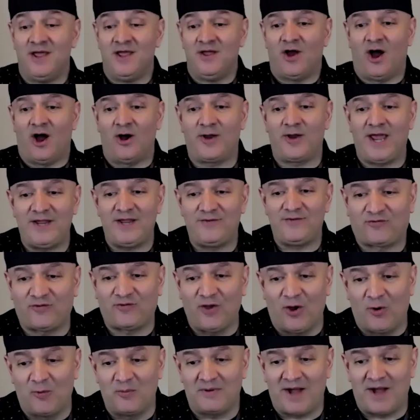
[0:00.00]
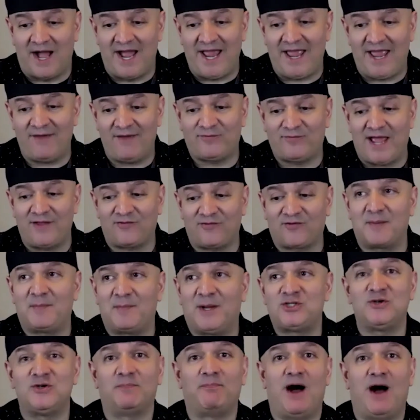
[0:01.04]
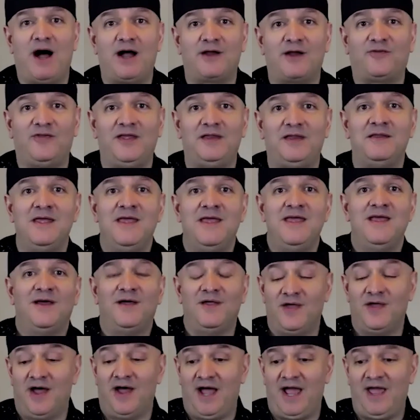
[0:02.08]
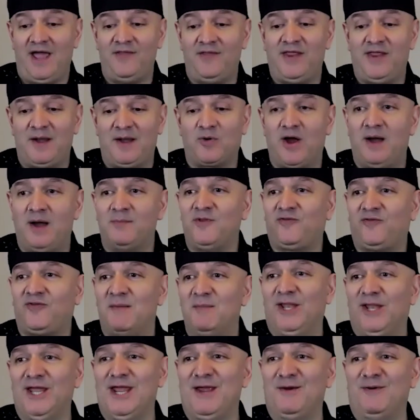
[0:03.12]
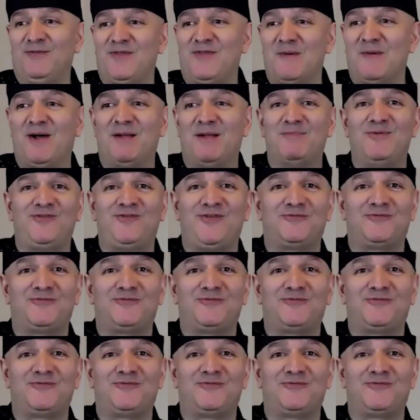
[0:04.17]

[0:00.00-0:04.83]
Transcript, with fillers: Okay, so I have to ask about your boxing, uh, yeah. and then I promise Emily with the publicist.